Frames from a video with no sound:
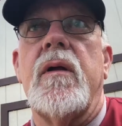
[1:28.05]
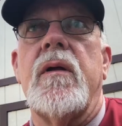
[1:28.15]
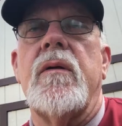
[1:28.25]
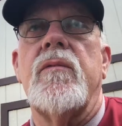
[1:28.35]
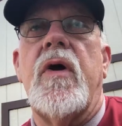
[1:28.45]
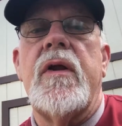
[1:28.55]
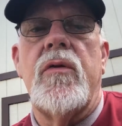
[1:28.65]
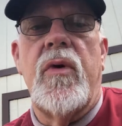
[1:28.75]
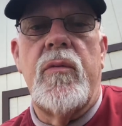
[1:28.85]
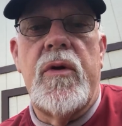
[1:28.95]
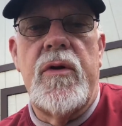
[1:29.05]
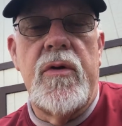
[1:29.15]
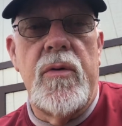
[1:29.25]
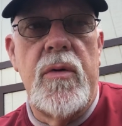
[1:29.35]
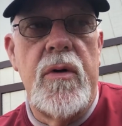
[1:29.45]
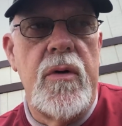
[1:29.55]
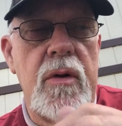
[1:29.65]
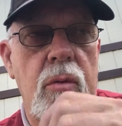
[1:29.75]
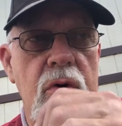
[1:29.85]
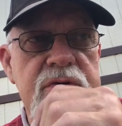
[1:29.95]
And riding the way we do
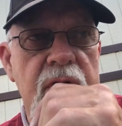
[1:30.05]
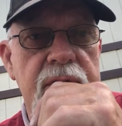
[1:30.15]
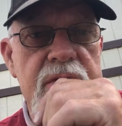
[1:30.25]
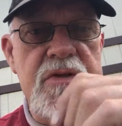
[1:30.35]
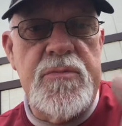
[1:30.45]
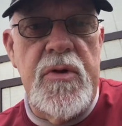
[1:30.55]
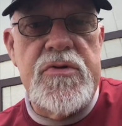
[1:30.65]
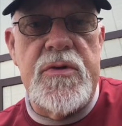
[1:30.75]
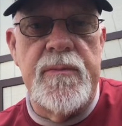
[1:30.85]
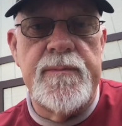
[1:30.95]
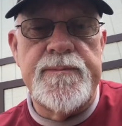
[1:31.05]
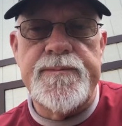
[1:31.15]
wears out the suspension.